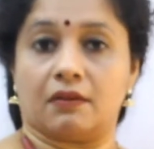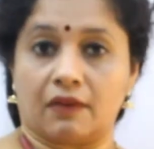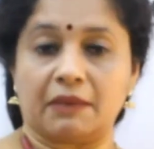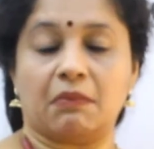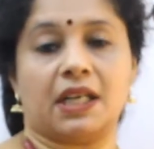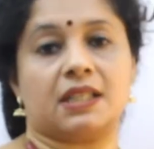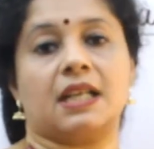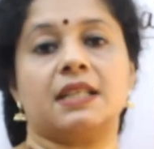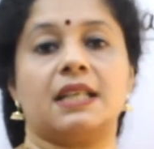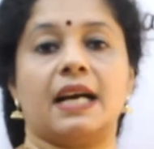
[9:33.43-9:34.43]
white blood
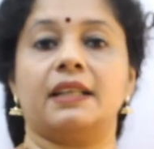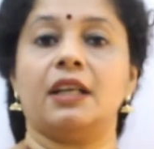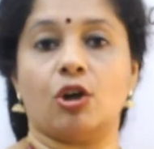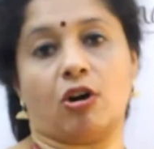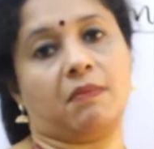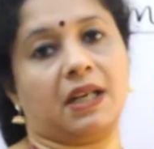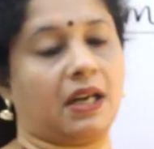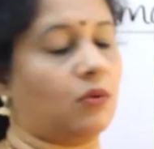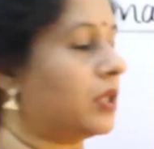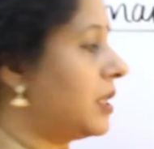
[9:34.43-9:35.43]
cells than the normal
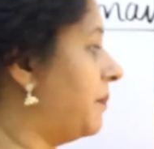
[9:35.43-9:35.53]
count.